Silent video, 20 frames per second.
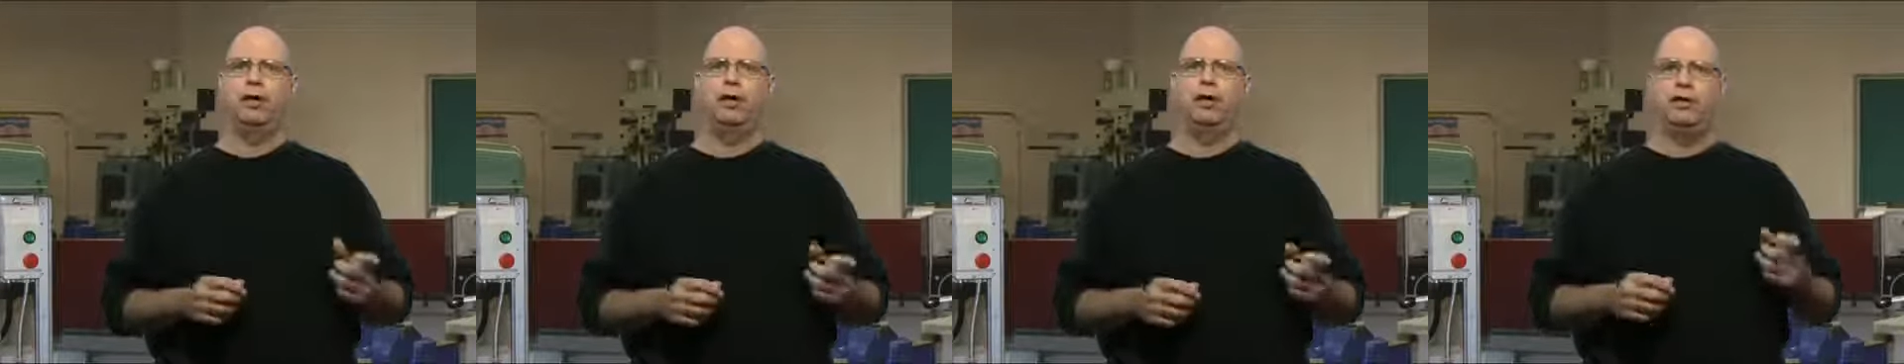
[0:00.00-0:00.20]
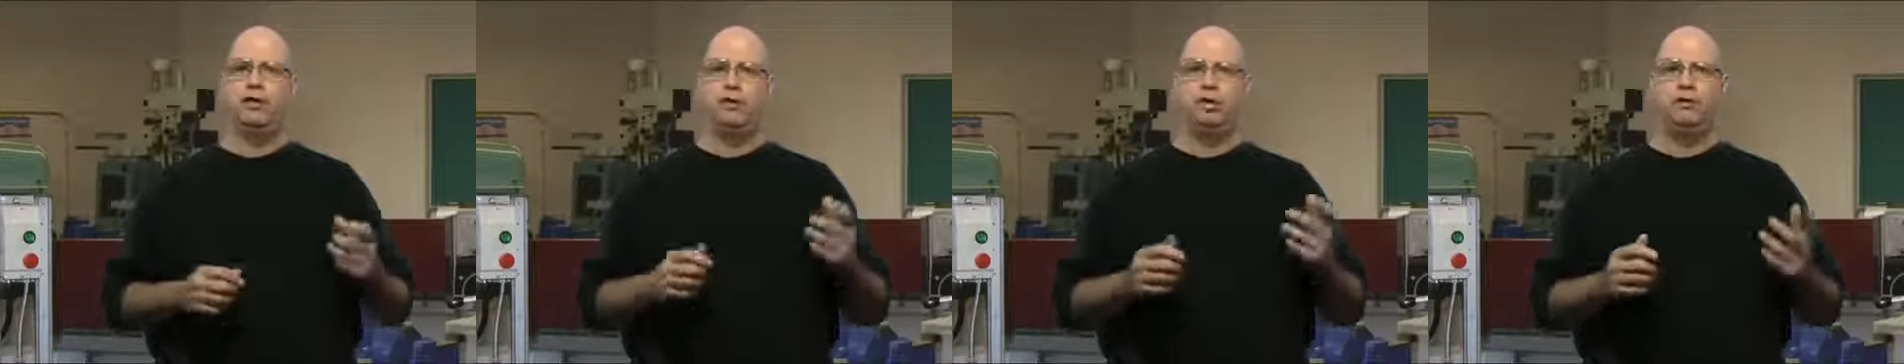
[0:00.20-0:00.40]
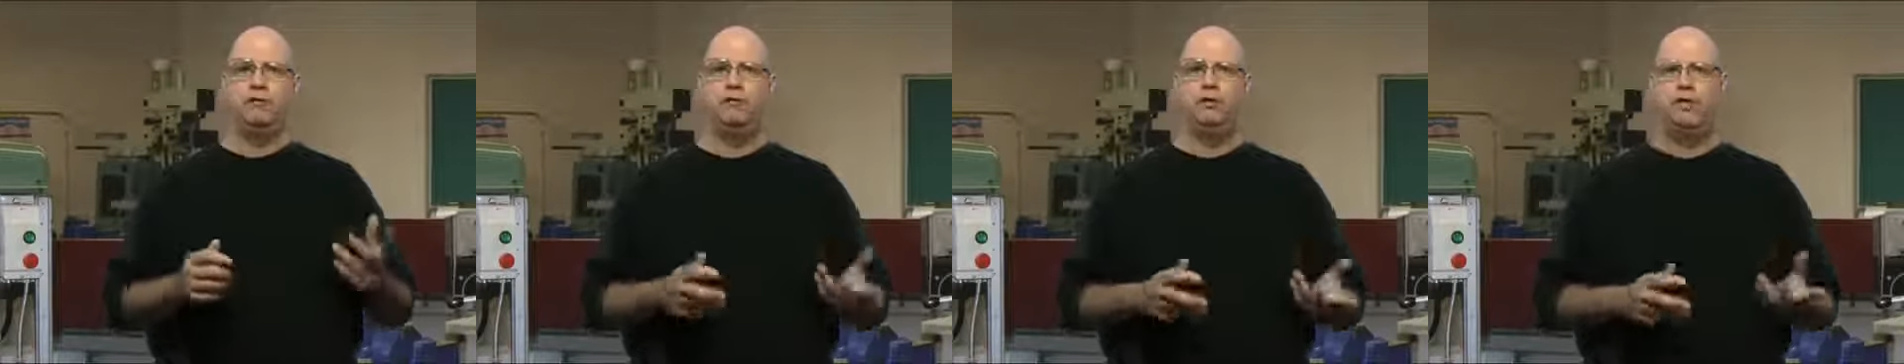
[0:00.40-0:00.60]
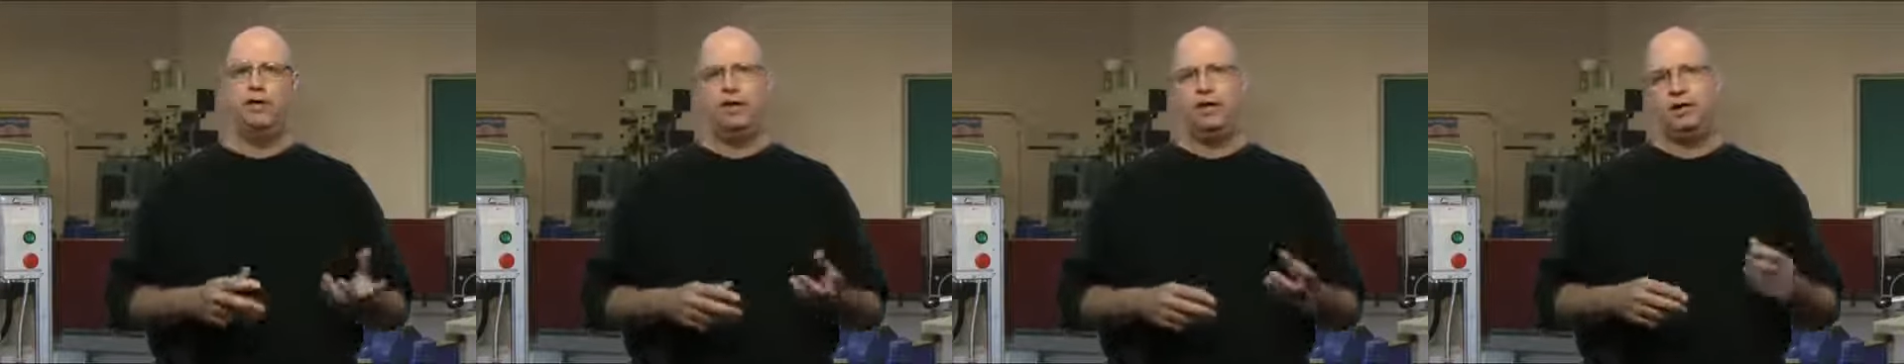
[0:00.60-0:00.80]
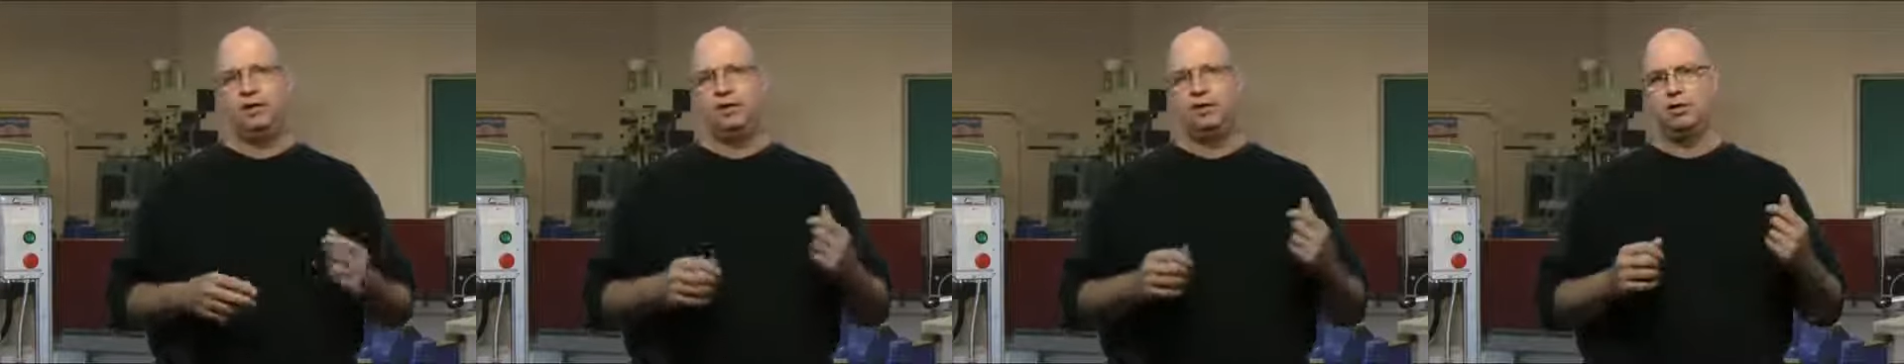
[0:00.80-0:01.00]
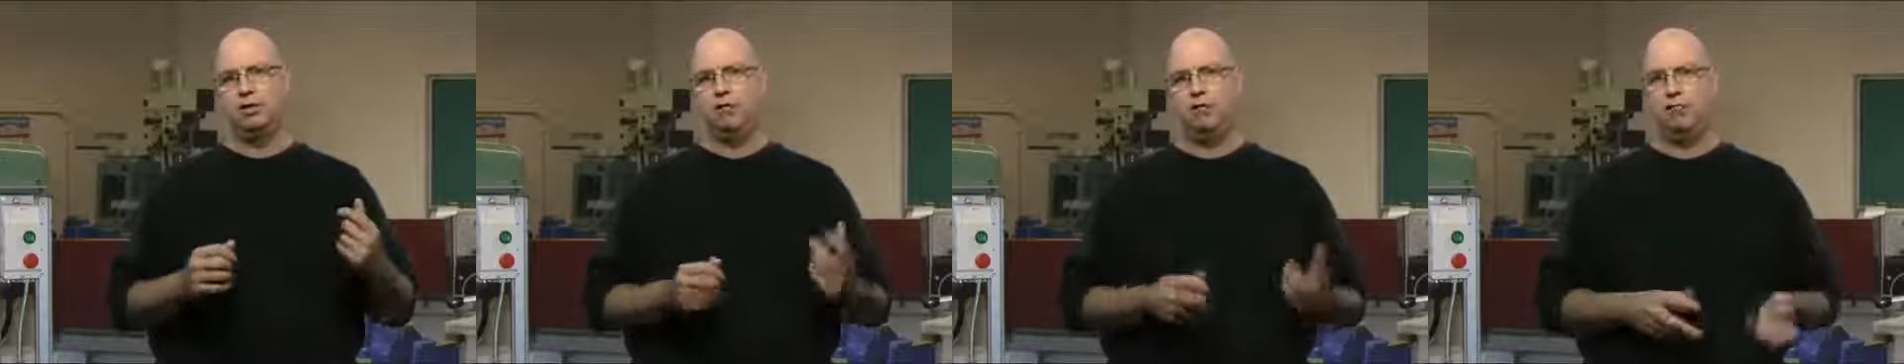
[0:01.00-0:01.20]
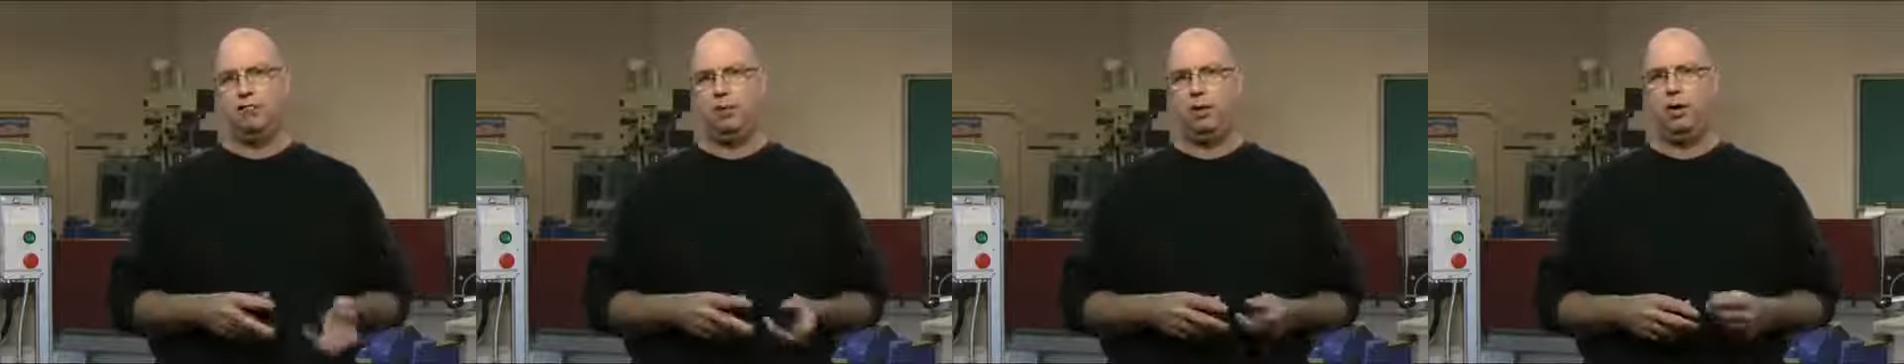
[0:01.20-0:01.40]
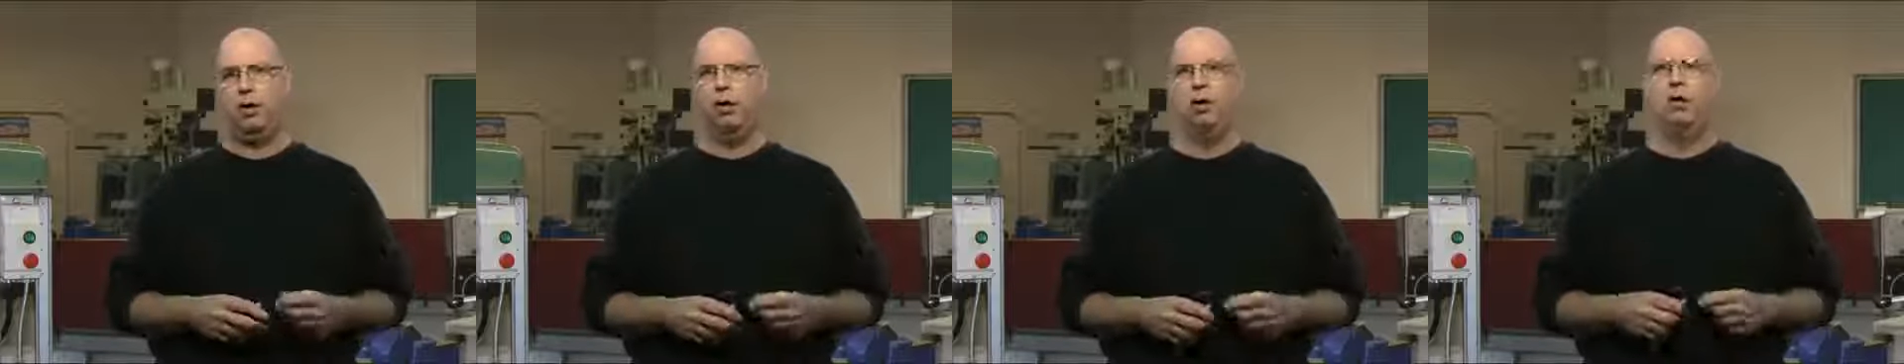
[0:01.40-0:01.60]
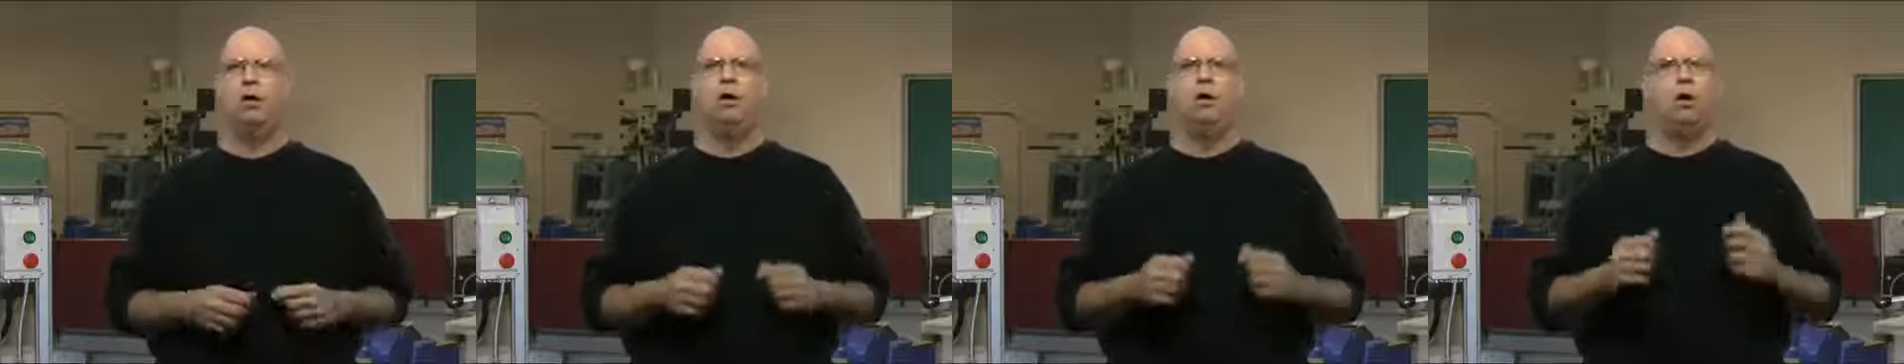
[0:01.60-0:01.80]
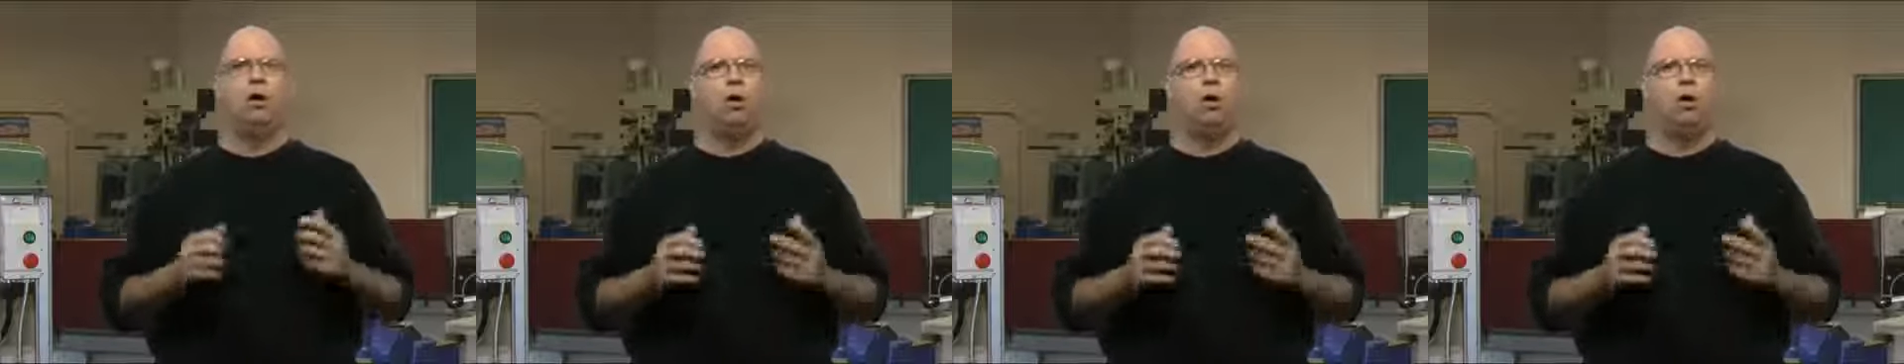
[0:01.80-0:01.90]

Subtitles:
inch of thickness of part